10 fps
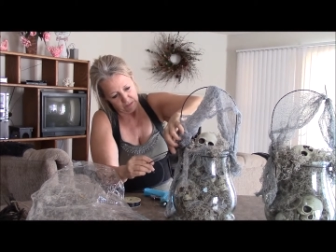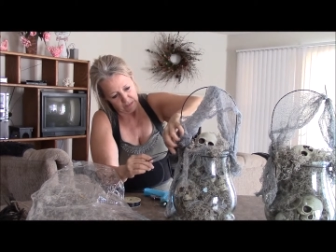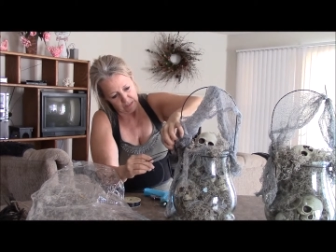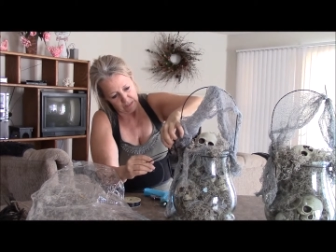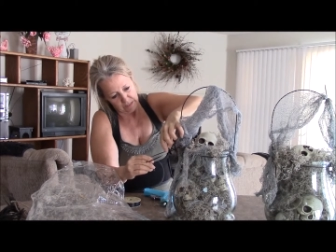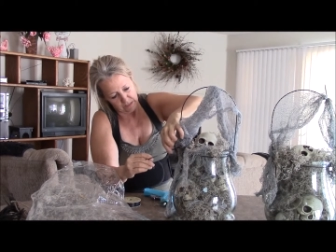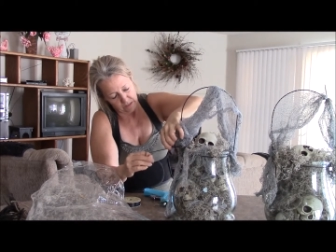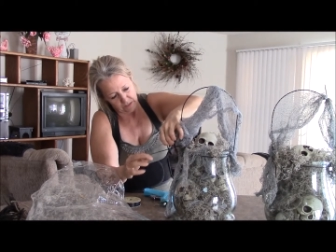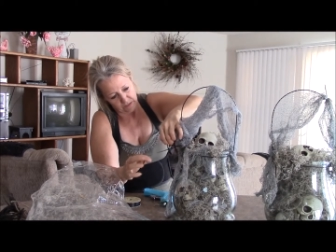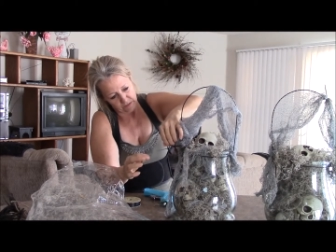Tie that
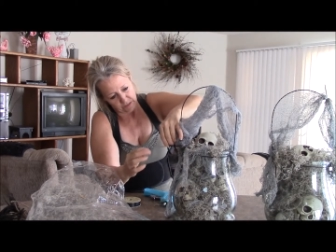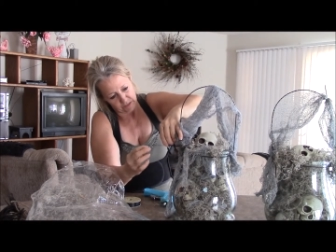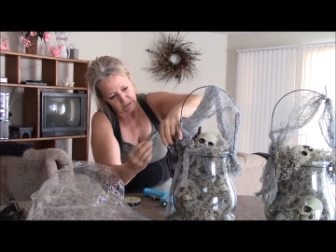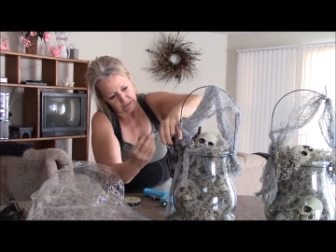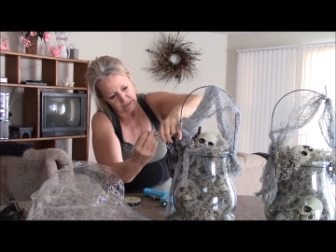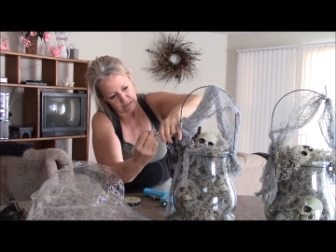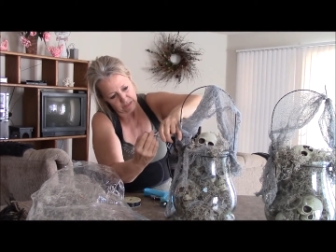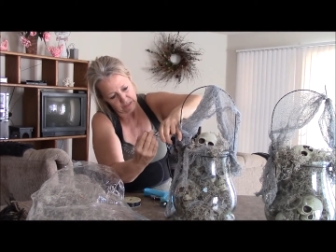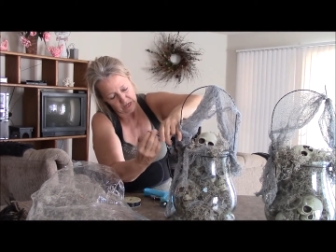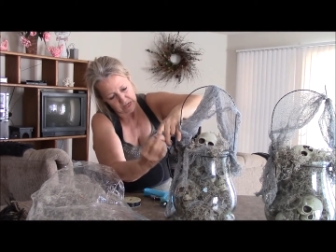on there just to
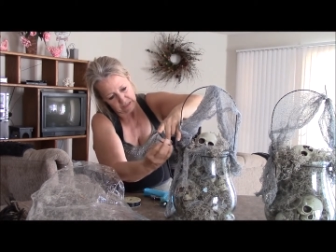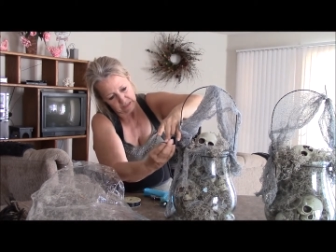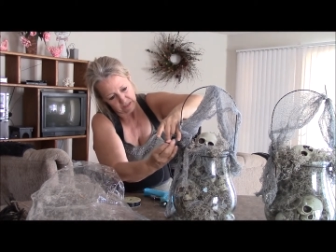not